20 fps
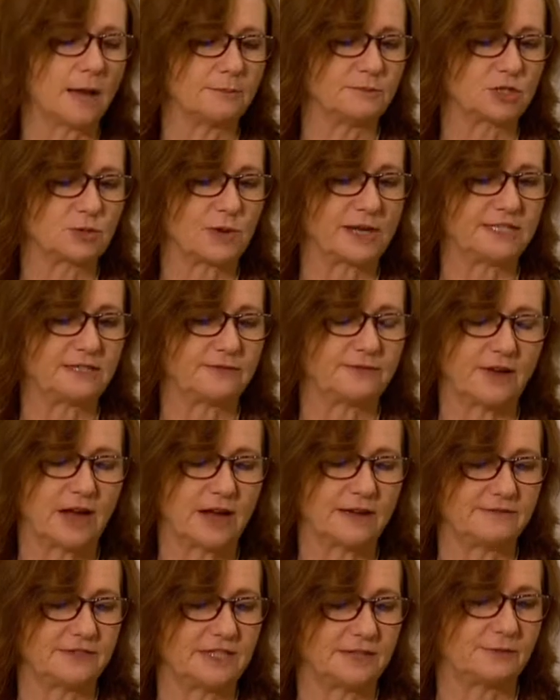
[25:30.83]

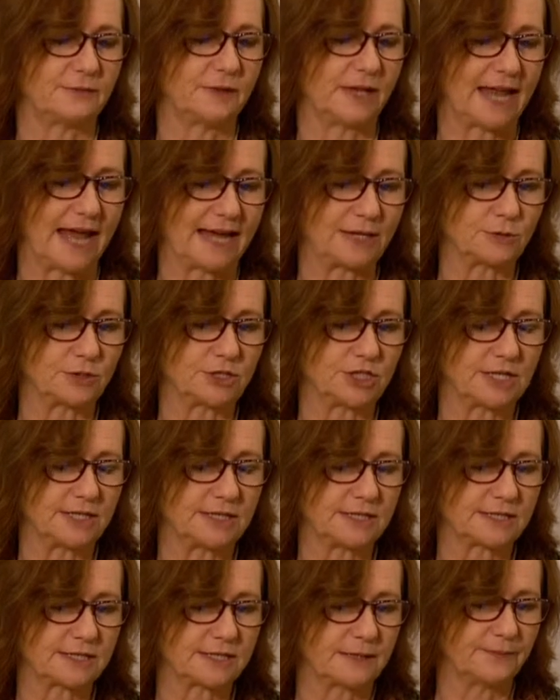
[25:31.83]
25 different
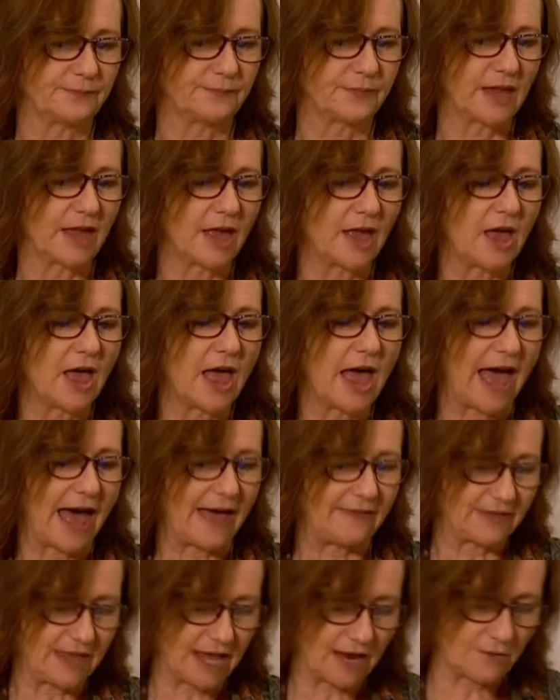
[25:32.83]
languages.
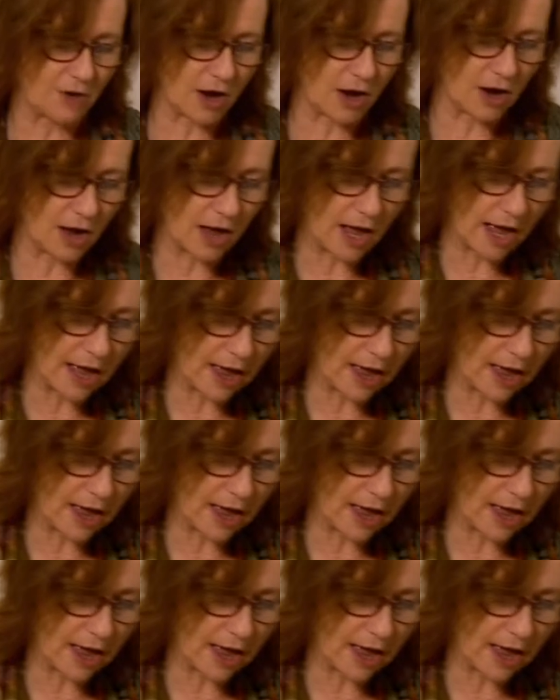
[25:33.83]
And there are